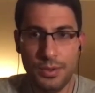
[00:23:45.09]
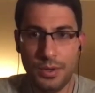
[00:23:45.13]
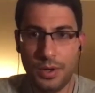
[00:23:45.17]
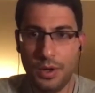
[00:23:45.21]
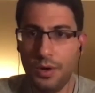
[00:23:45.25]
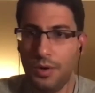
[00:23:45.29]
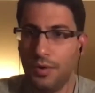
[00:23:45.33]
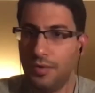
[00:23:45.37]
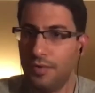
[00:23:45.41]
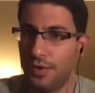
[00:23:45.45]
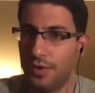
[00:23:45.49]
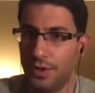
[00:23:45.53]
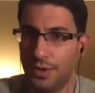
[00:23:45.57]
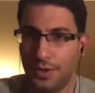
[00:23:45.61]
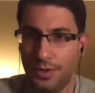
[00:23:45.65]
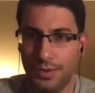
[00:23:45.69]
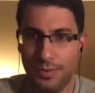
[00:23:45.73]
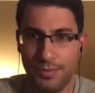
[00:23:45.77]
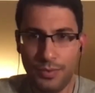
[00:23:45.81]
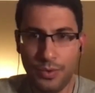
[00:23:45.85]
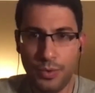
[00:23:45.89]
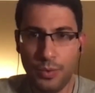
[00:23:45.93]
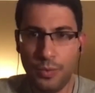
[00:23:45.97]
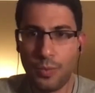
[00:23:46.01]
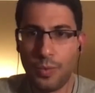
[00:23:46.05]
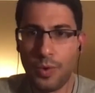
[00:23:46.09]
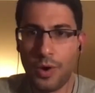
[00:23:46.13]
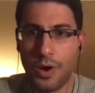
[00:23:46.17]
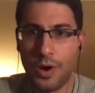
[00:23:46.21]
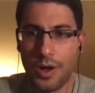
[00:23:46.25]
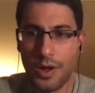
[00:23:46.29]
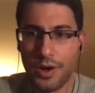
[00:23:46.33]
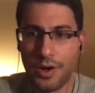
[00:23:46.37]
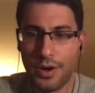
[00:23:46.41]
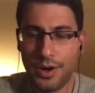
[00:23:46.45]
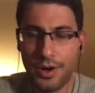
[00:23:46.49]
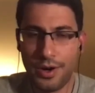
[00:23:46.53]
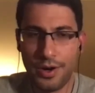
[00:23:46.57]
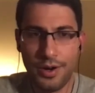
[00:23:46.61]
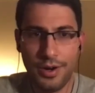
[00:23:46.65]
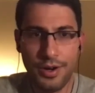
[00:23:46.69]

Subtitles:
over the water.